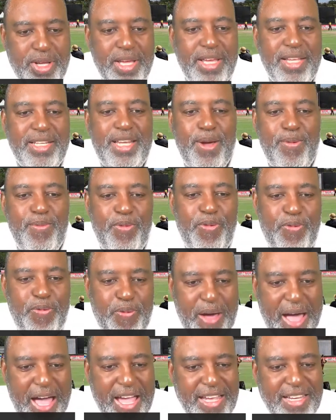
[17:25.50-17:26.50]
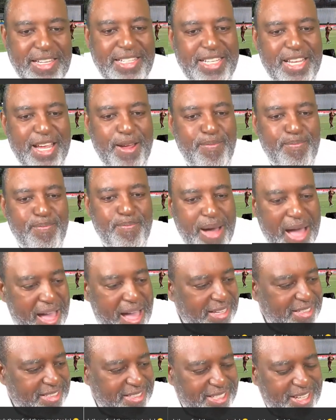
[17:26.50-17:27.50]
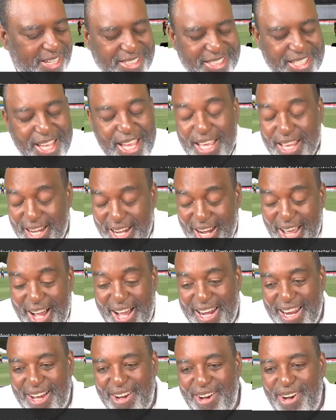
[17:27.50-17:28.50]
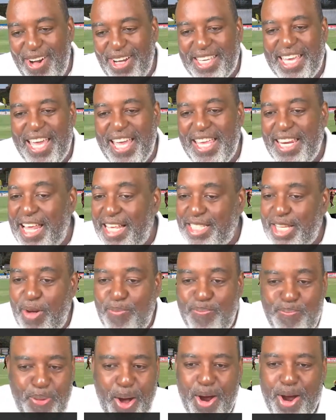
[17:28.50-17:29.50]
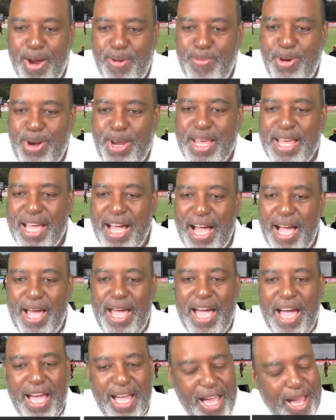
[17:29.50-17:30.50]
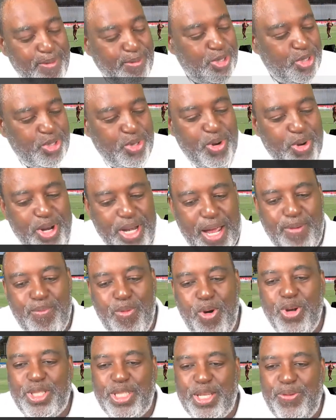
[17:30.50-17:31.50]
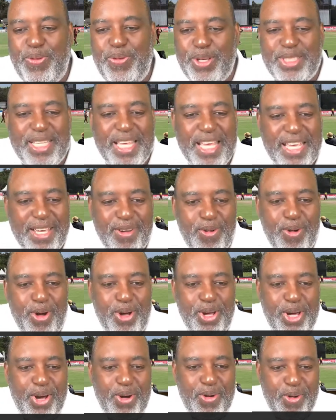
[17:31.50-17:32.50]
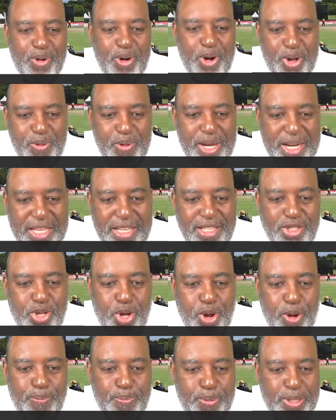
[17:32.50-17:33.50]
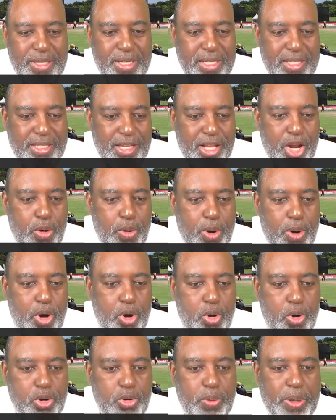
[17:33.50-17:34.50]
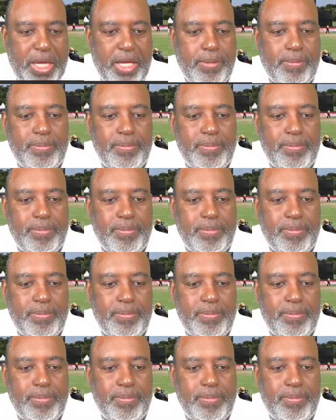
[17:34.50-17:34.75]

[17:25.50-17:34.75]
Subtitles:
them find their masters, lol. Okay, that's a parable. I'm sure that most of us will interpret it in our own way.